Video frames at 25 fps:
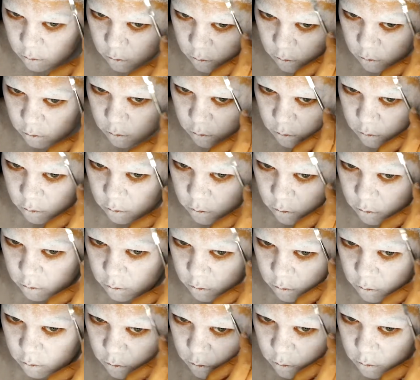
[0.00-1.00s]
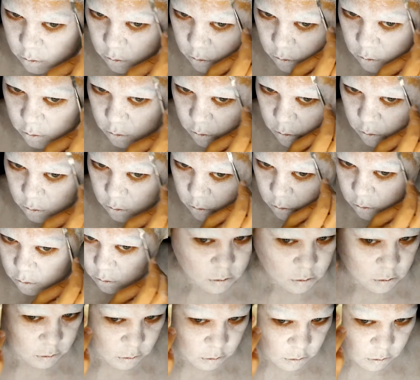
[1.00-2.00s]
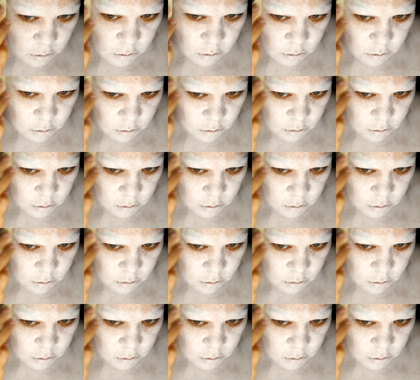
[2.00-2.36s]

to smooth the transition into my skin.